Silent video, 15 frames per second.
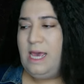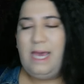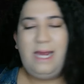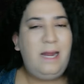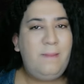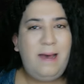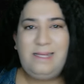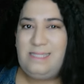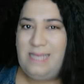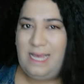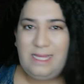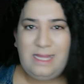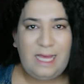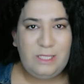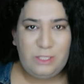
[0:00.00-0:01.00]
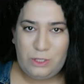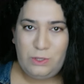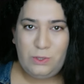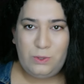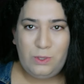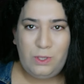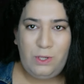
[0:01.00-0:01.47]
And I'm not saying they
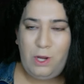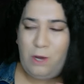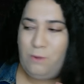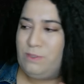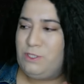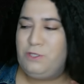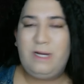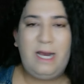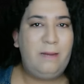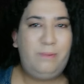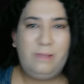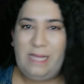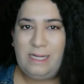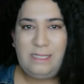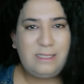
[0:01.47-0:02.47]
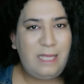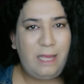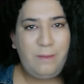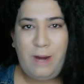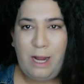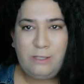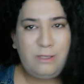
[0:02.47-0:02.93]
do, you know, but you got to put that
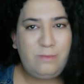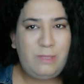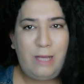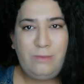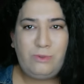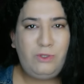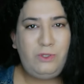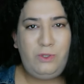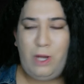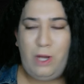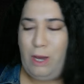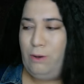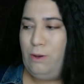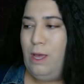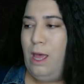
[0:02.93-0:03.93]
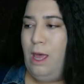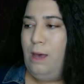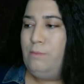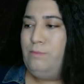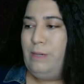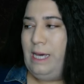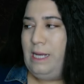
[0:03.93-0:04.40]
disclaimer out sometimes because you know.
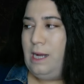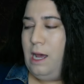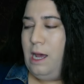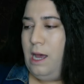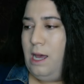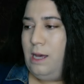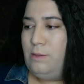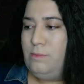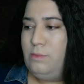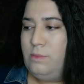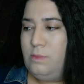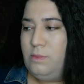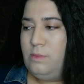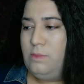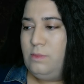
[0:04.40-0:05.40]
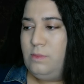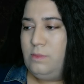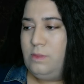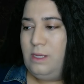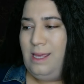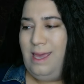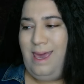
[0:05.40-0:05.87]
But,
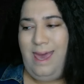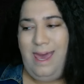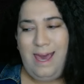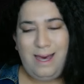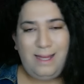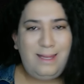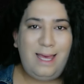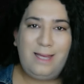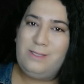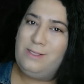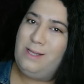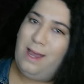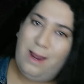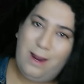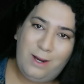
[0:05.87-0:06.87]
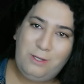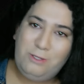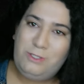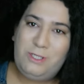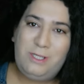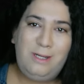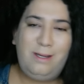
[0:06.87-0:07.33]
yeah, like, sorry,
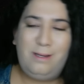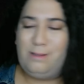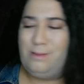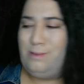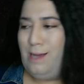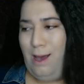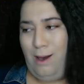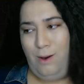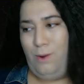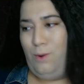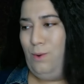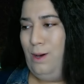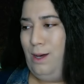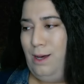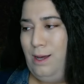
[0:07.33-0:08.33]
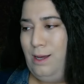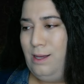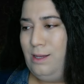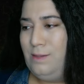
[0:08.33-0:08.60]
you shouldn't have. No.